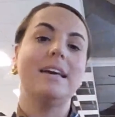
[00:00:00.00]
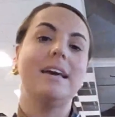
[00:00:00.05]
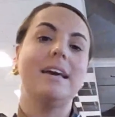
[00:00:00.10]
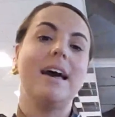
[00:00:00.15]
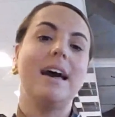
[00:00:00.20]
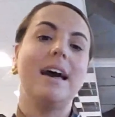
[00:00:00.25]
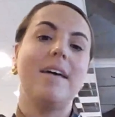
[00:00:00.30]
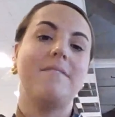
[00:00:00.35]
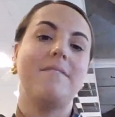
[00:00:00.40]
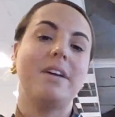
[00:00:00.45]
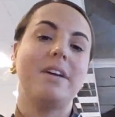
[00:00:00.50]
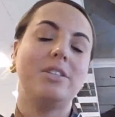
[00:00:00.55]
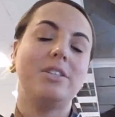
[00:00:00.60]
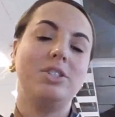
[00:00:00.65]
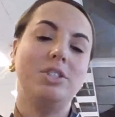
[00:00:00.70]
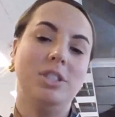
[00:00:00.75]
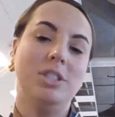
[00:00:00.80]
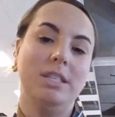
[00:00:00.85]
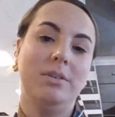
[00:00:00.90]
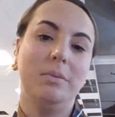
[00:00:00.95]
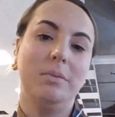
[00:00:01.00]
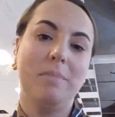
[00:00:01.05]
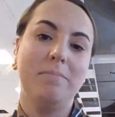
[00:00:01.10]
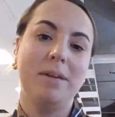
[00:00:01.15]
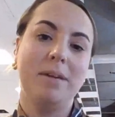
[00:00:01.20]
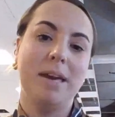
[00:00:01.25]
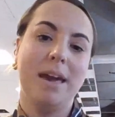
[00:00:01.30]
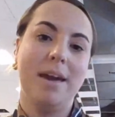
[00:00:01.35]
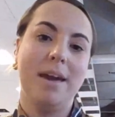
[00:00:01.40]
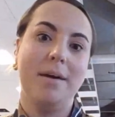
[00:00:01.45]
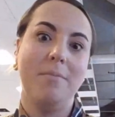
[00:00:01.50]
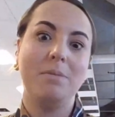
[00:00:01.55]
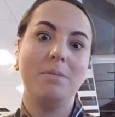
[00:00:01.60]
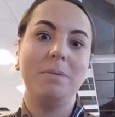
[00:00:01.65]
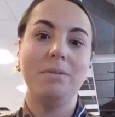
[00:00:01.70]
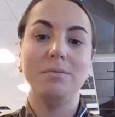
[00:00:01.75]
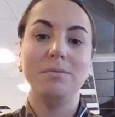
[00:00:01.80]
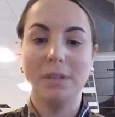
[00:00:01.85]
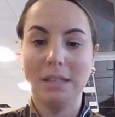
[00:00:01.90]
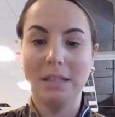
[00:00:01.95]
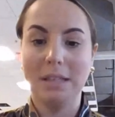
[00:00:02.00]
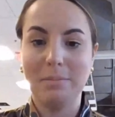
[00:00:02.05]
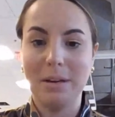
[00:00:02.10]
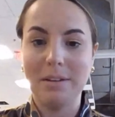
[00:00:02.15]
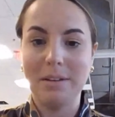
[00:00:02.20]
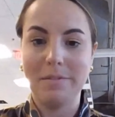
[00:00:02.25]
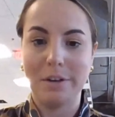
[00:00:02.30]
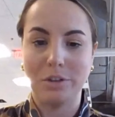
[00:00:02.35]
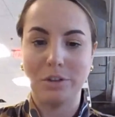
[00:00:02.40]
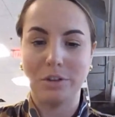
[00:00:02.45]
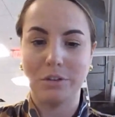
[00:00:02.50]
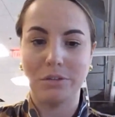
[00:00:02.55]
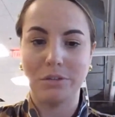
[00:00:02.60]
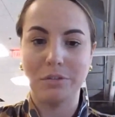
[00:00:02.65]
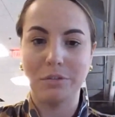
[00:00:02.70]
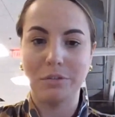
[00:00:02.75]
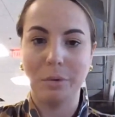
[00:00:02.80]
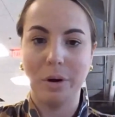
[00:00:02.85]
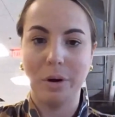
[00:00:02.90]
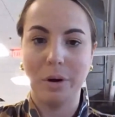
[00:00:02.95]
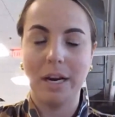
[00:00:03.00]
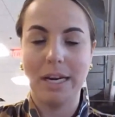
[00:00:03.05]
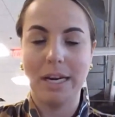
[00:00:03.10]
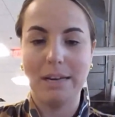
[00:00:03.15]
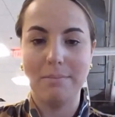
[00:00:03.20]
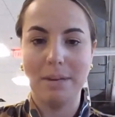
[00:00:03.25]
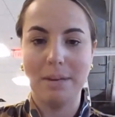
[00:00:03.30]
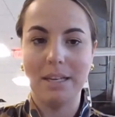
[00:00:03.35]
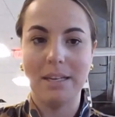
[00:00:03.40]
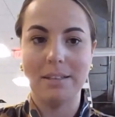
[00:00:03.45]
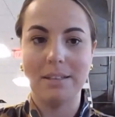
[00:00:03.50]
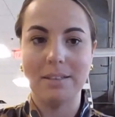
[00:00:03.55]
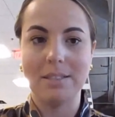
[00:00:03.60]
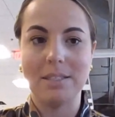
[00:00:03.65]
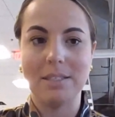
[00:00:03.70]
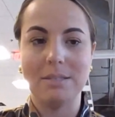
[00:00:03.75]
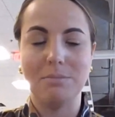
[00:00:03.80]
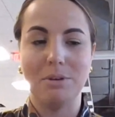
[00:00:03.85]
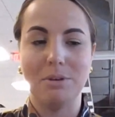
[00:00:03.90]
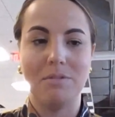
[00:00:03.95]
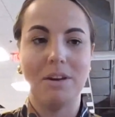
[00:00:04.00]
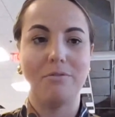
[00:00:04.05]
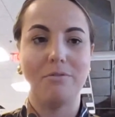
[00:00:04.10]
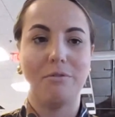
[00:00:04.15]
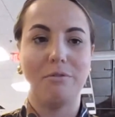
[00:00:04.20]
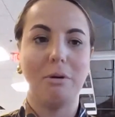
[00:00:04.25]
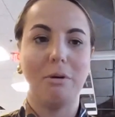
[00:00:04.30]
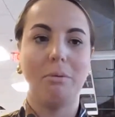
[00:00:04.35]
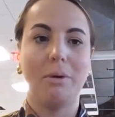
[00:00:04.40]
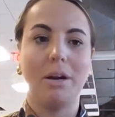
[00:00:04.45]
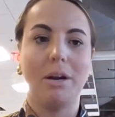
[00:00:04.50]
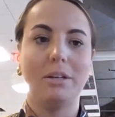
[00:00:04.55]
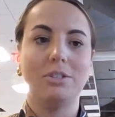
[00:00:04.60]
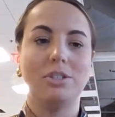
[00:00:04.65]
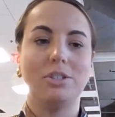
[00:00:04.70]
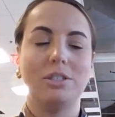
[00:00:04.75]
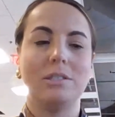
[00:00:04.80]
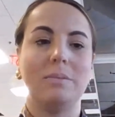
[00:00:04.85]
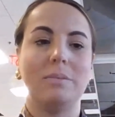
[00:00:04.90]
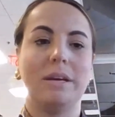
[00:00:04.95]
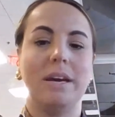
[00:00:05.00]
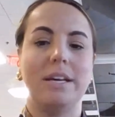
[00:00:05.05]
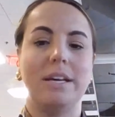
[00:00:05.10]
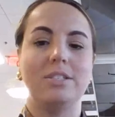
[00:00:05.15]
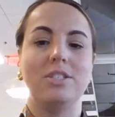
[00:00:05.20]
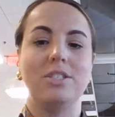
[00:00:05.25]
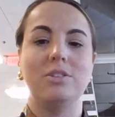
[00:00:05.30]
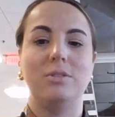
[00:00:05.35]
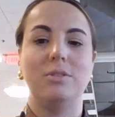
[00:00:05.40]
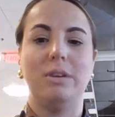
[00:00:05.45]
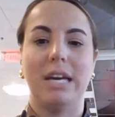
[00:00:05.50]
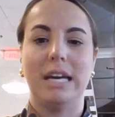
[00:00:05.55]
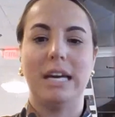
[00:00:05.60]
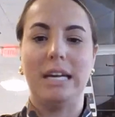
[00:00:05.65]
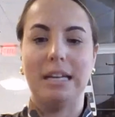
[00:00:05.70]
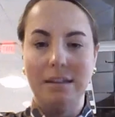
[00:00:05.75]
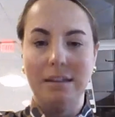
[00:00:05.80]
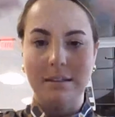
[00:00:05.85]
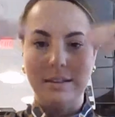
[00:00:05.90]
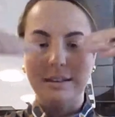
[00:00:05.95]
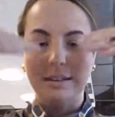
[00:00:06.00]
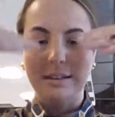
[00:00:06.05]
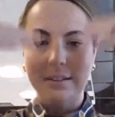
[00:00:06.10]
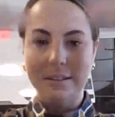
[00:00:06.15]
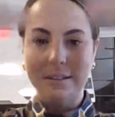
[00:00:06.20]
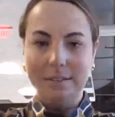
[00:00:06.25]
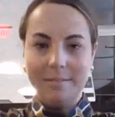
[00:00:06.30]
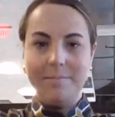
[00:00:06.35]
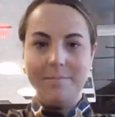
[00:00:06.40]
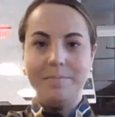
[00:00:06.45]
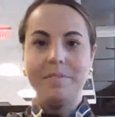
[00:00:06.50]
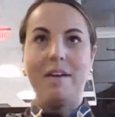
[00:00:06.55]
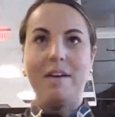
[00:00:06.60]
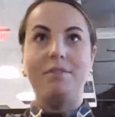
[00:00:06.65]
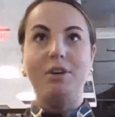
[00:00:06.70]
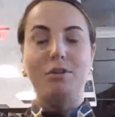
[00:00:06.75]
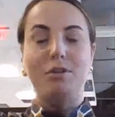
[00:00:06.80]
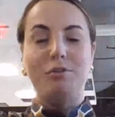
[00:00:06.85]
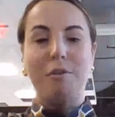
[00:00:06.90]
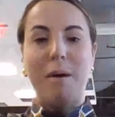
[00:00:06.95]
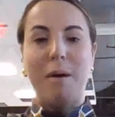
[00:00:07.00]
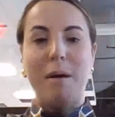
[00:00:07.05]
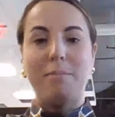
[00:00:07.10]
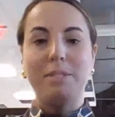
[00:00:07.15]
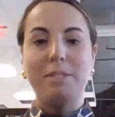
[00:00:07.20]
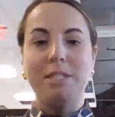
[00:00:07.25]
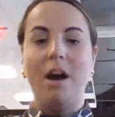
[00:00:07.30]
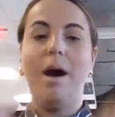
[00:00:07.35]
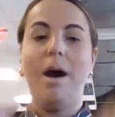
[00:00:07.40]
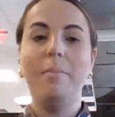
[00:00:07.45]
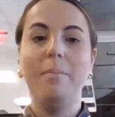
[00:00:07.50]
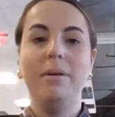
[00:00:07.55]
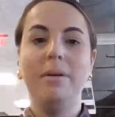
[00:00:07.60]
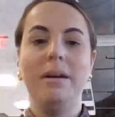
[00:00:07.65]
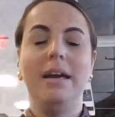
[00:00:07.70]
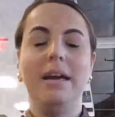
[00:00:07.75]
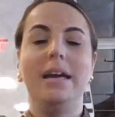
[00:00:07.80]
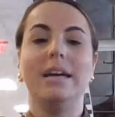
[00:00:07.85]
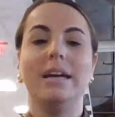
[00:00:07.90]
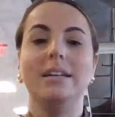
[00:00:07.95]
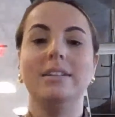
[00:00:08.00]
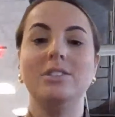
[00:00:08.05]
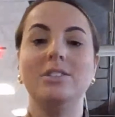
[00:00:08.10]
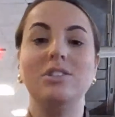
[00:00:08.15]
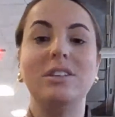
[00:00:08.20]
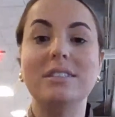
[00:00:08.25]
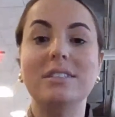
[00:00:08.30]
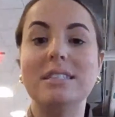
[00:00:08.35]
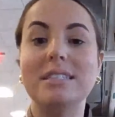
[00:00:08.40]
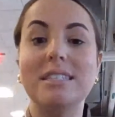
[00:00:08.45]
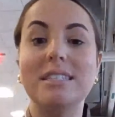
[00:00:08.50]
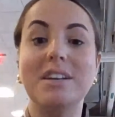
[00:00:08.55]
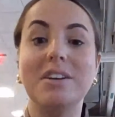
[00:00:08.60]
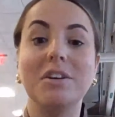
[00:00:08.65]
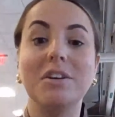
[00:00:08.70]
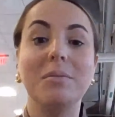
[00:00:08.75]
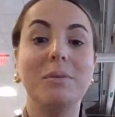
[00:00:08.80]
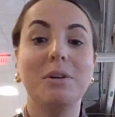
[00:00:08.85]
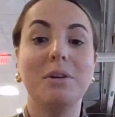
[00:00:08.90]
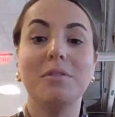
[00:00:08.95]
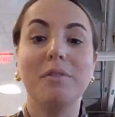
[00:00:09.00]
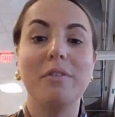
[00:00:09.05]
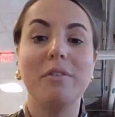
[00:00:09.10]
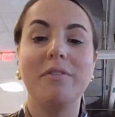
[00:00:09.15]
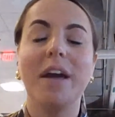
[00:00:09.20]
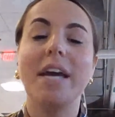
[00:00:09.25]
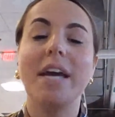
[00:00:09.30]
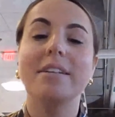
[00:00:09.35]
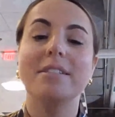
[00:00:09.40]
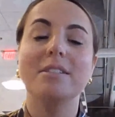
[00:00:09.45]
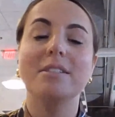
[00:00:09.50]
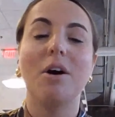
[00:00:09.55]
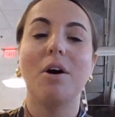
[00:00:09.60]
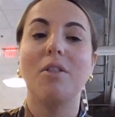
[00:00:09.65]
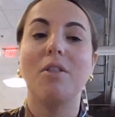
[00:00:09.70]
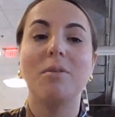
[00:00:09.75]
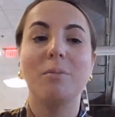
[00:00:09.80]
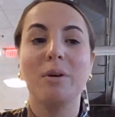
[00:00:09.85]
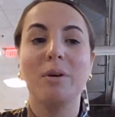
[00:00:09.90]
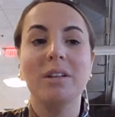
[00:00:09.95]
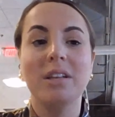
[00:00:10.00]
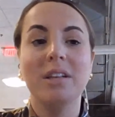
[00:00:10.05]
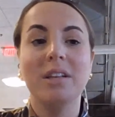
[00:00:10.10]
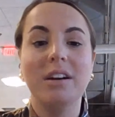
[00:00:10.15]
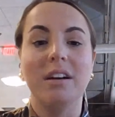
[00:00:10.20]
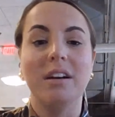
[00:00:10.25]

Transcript: the FHD webcam would be really beneficial for any meetings moving forward, just because you get that view from up top and you get to see your beautiful face all the more